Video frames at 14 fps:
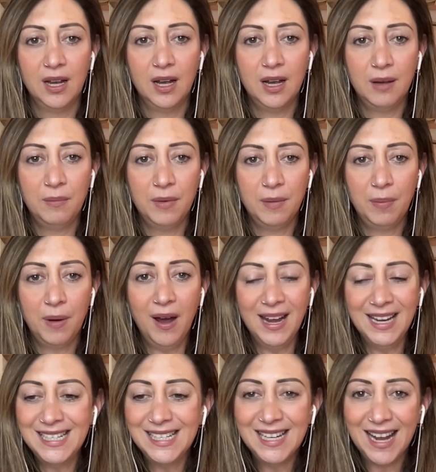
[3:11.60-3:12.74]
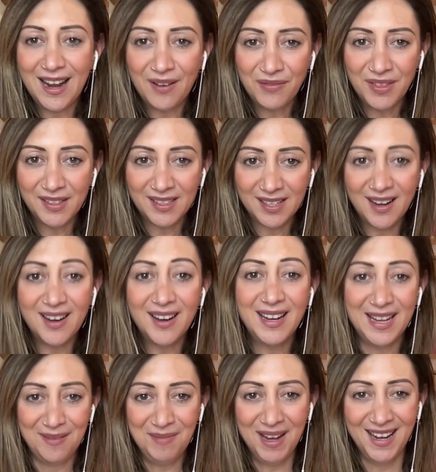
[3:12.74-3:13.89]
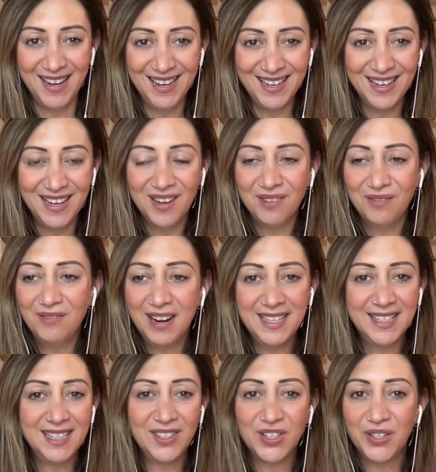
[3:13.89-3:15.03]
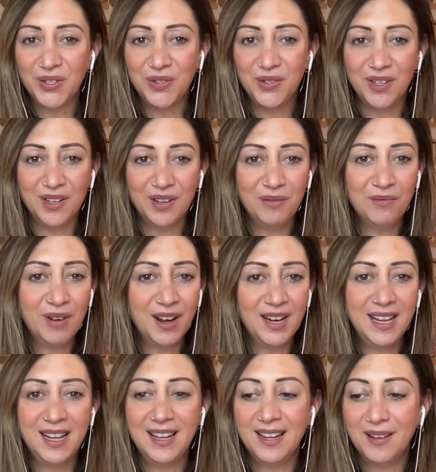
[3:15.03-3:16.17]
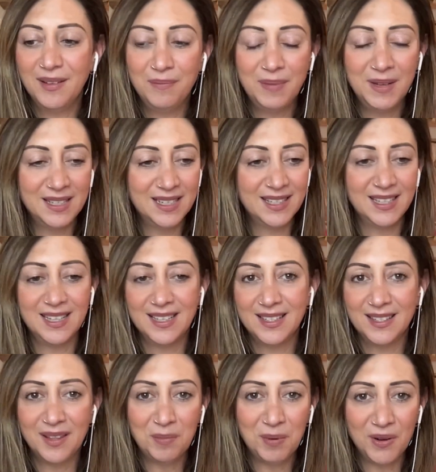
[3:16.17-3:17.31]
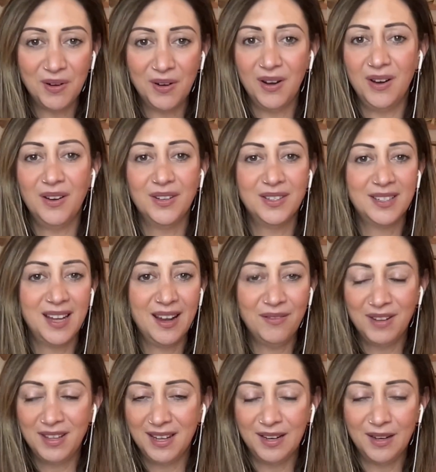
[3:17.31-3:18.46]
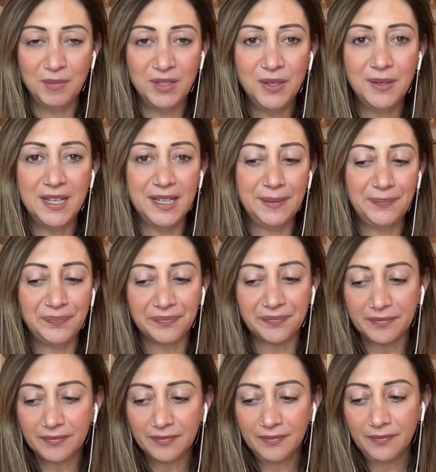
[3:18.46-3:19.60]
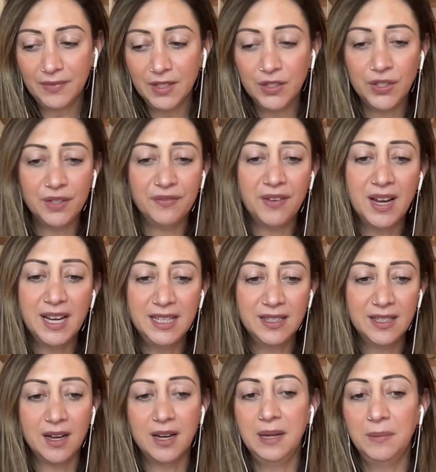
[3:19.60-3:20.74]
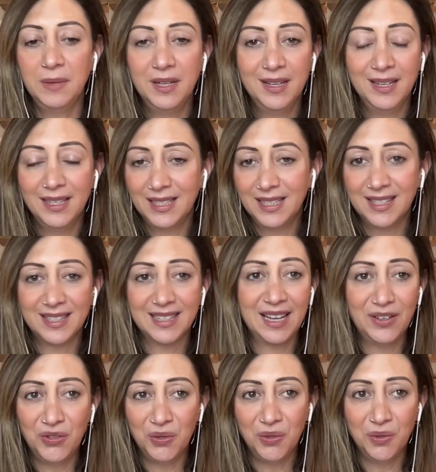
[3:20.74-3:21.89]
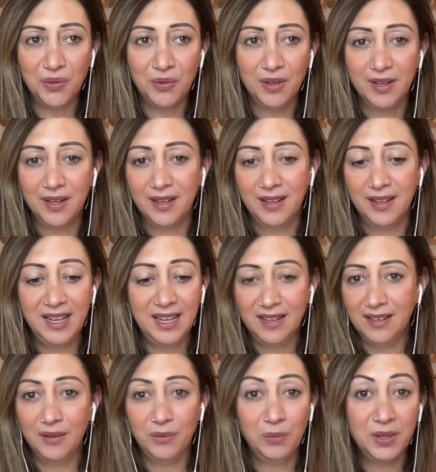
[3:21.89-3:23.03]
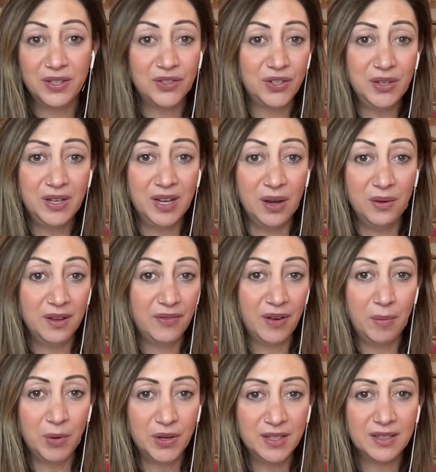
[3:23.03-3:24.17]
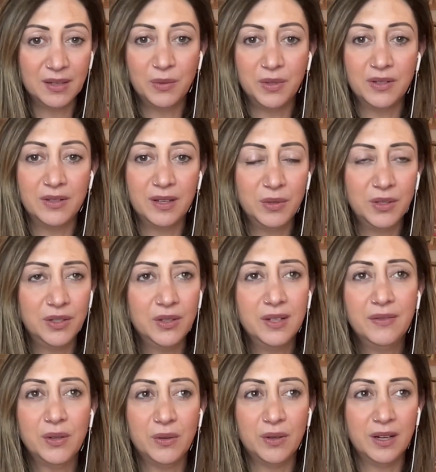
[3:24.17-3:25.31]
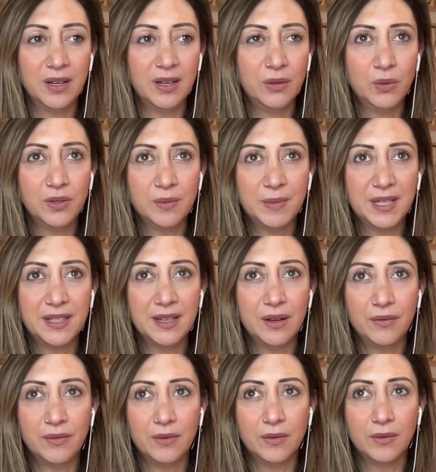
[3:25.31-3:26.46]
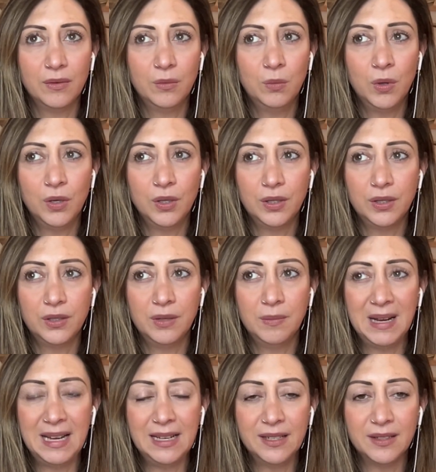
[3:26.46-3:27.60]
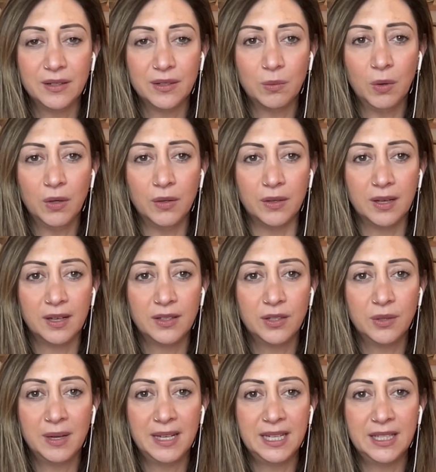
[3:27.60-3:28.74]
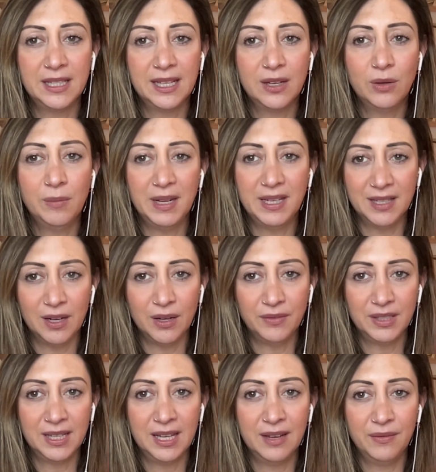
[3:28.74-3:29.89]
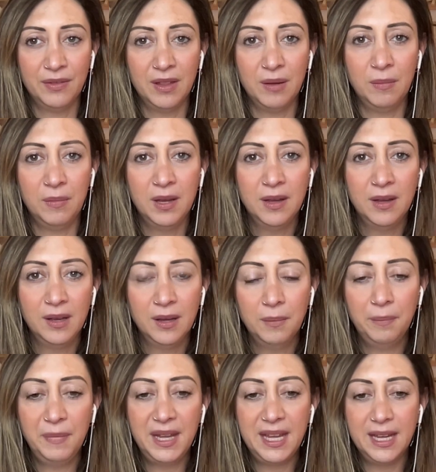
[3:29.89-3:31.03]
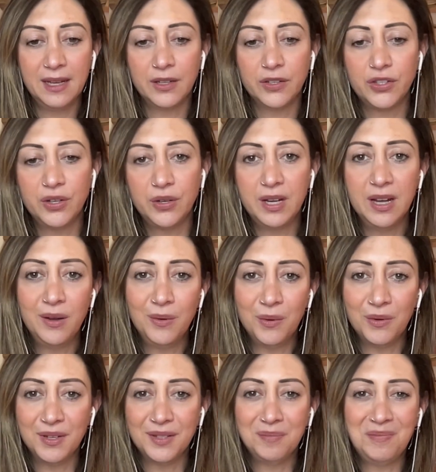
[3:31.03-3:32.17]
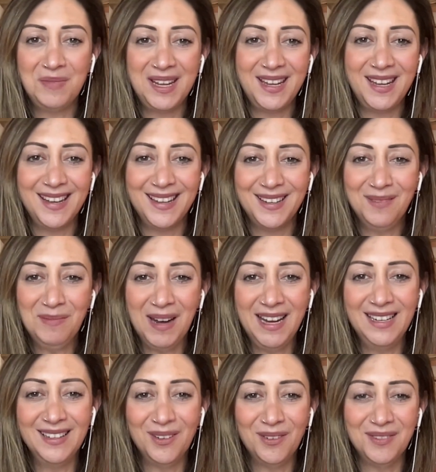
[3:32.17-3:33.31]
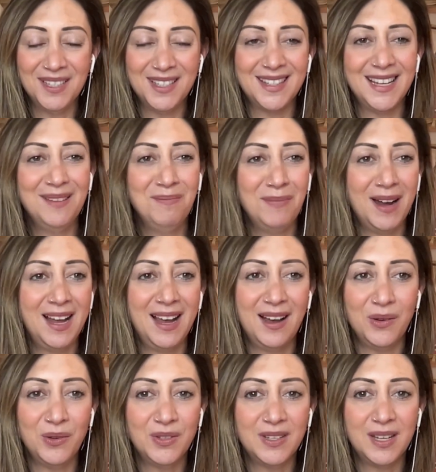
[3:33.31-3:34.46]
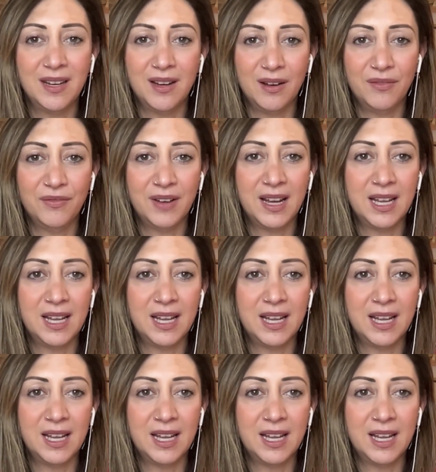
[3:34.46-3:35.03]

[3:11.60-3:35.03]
But I didn't have the time raising children, running businesses, the podcast, everything I'm doing to find time to schedule in with the studio. If I'm honest, it was too difficult. And I thought to myself, what do my listeners want? And do I need to kill myself to give them me in a studio, or is me in my little office in my house enough?